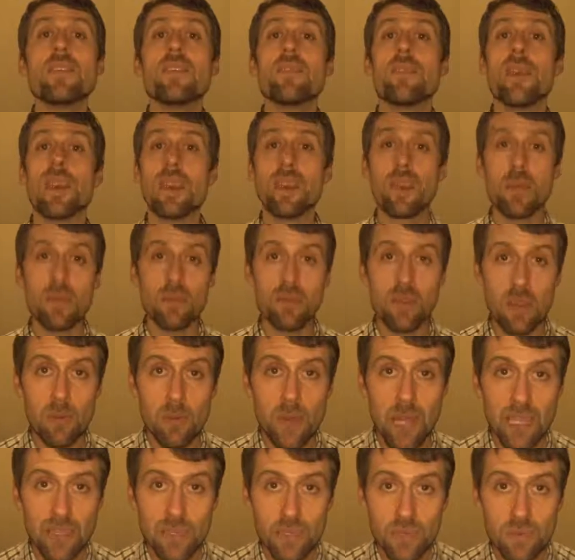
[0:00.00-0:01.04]
Thank you very
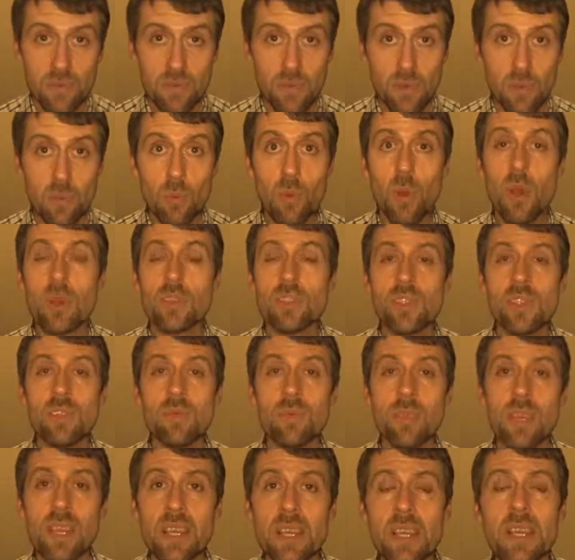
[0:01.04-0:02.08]
much for watching
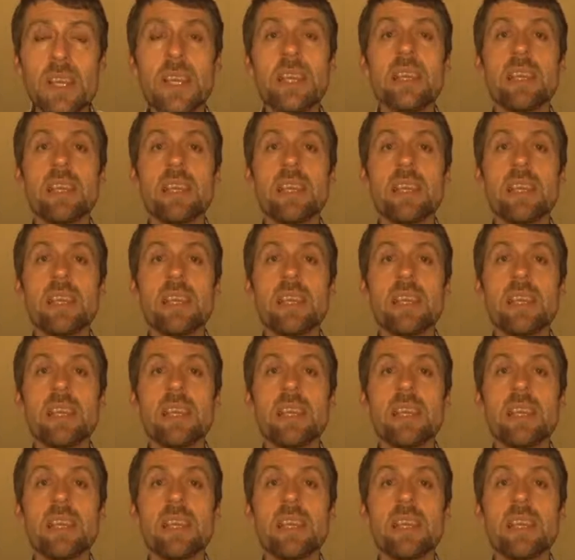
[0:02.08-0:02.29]
me.